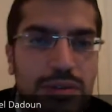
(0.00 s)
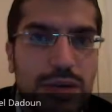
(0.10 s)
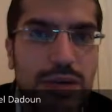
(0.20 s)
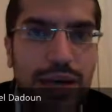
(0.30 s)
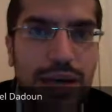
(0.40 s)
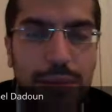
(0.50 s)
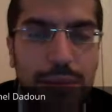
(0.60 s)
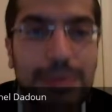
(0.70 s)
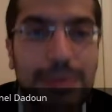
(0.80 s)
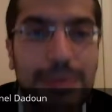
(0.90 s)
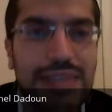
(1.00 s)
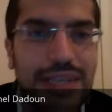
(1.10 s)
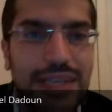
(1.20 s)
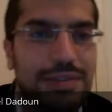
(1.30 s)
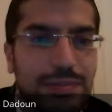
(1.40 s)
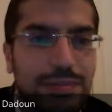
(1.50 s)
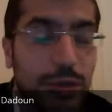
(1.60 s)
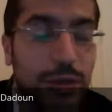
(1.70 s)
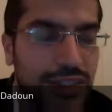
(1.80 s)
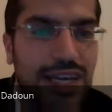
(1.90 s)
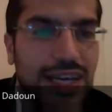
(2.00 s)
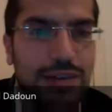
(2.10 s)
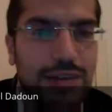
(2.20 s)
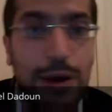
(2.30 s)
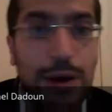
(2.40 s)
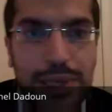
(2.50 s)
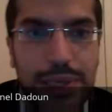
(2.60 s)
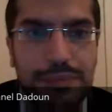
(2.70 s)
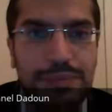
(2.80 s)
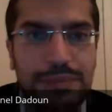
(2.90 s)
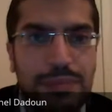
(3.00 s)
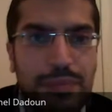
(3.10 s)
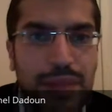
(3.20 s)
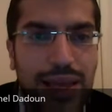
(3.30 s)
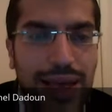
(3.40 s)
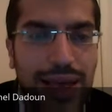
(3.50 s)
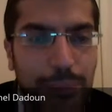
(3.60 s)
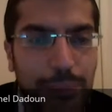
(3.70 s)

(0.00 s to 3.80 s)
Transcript: sometimes uses the word Am Yisrael, or Ami.